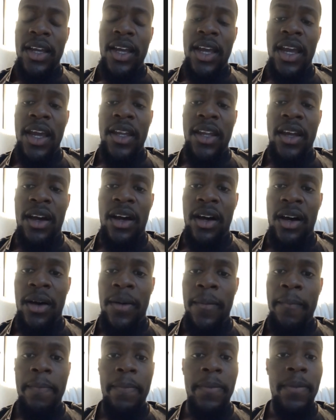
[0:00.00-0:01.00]
And
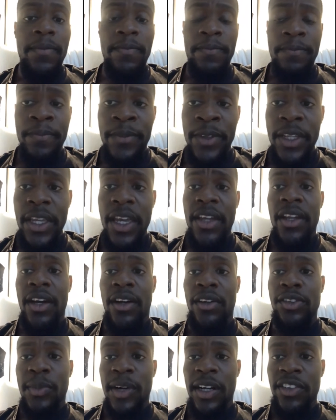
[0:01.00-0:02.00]
yeah, that
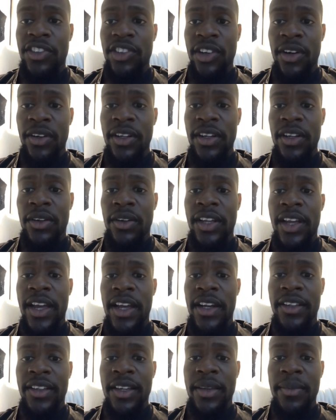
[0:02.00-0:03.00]
was my journey on the
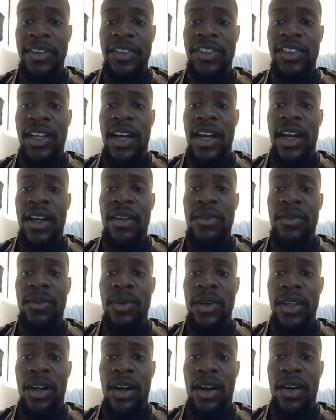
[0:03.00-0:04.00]
academic side
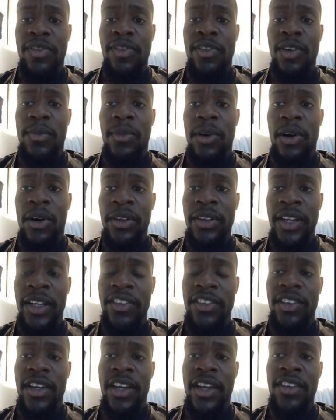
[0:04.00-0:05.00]
with football and
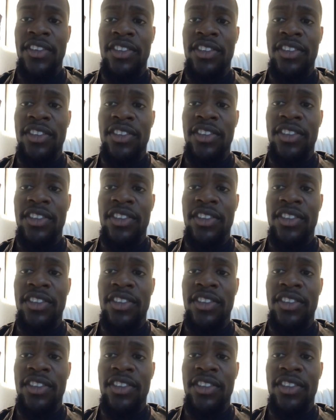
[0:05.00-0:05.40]
education.